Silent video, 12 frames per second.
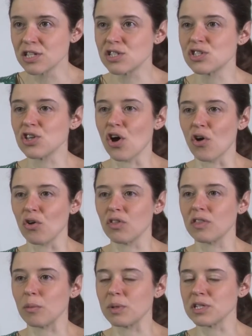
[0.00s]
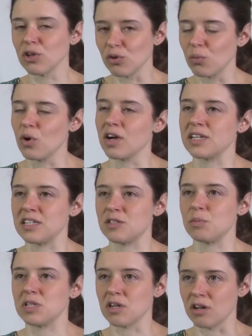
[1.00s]
So there'll be a lot of work need
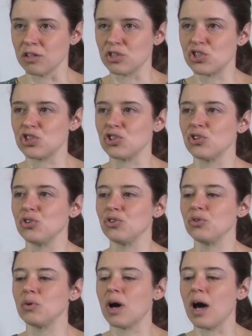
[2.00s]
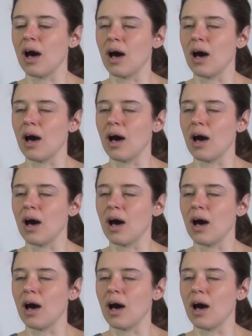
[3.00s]
to be done to